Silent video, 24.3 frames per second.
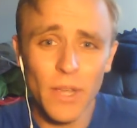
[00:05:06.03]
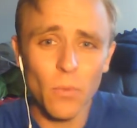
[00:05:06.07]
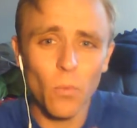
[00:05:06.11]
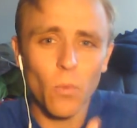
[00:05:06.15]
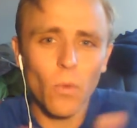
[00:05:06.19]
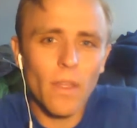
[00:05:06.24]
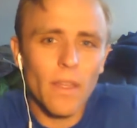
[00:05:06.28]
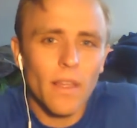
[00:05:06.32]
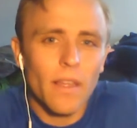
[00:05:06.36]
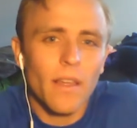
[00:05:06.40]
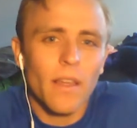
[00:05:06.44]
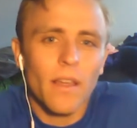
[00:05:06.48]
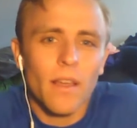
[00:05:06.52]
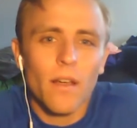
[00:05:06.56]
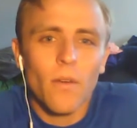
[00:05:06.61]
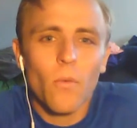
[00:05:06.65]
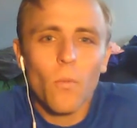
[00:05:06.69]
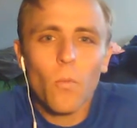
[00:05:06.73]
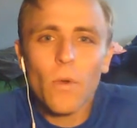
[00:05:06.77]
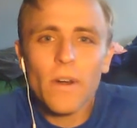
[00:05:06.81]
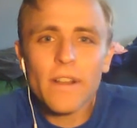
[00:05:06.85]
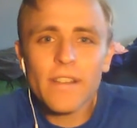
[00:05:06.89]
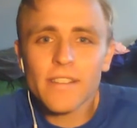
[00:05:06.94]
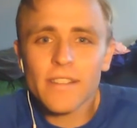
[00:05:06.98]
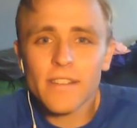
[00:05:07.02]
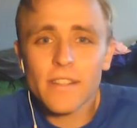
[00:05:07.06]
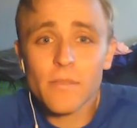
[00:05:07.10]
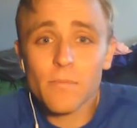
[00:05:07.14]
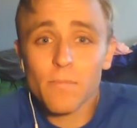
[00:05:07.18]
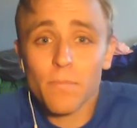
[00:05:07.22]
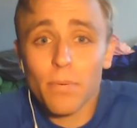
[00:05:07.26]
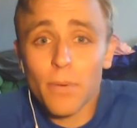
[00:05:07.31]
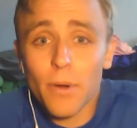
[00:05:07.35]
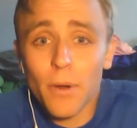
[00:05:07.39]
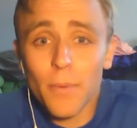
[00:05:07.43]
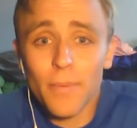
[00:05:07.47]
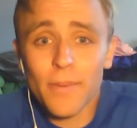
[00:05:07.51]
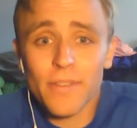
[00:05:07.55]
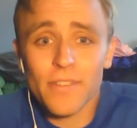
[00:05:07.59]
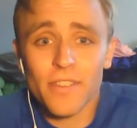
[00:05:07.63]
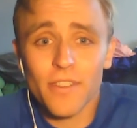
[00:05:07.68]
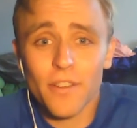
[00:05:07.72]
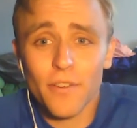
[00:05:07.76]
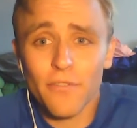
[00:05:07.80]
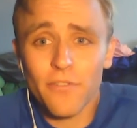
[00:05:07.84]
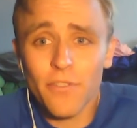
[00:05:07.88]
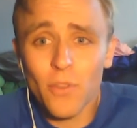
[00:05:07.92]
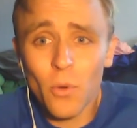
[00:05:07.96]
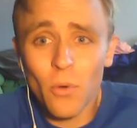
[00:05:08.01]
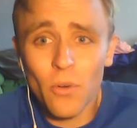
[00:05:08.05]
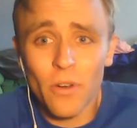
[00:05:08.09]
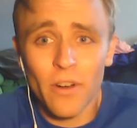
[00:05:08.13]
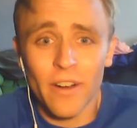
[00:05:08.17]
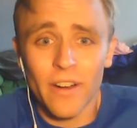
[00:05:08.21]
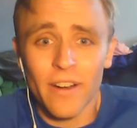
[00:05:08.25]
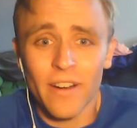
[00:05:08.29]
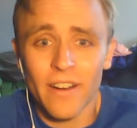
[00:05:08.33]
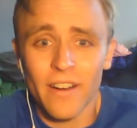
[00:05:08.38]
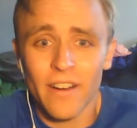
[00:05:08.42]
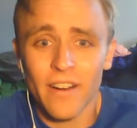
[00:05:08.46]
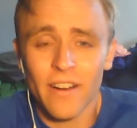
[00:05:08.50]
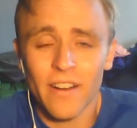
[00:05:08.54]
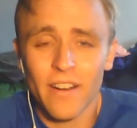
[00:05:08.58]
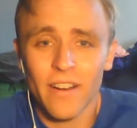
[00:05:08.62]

What is his purpose on the floor?